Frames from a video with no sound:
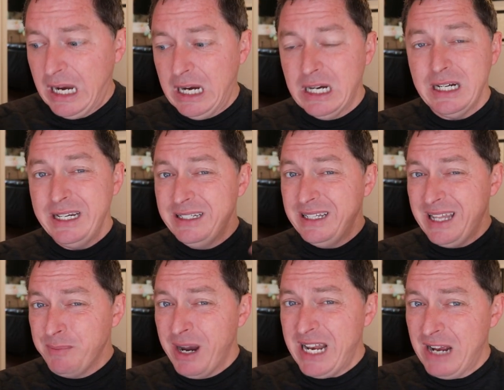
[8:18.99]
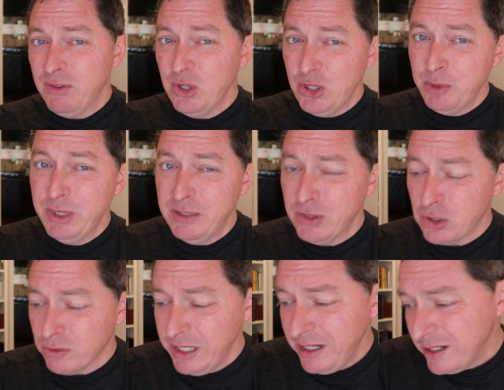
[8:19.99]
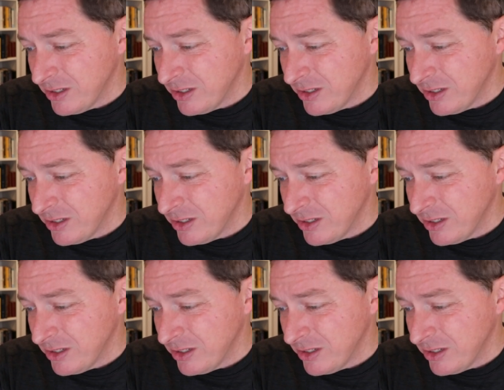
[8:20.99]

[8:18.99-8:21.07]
and they might have a little bit of a greed